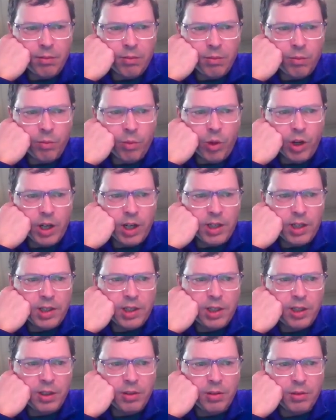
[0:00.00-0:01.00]
1
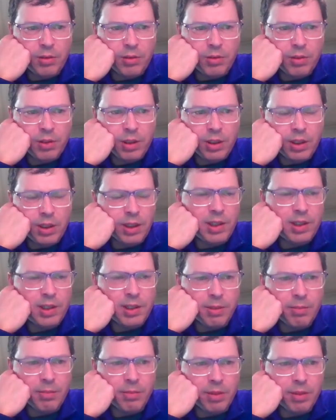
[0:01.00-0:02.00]
and 2, at
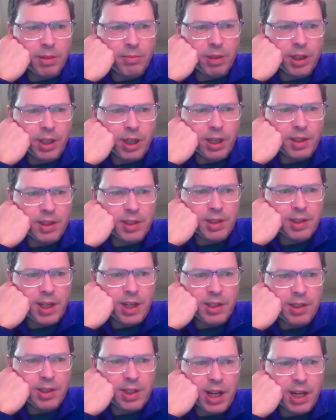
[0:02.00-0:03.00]
least I'm looking at the
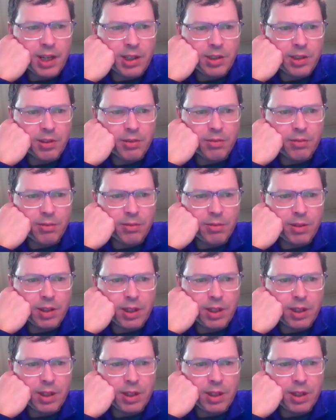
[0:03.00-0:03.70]
state statute.